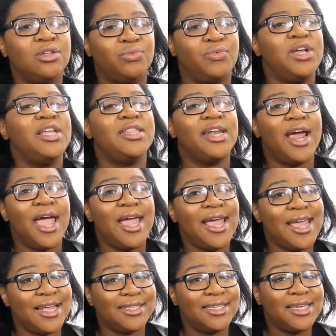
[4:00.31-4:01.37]
the read that I
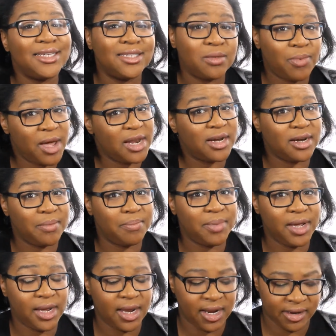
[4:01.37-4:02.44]
anticipated it
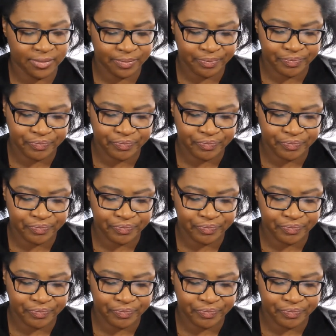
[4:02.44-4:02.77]
being.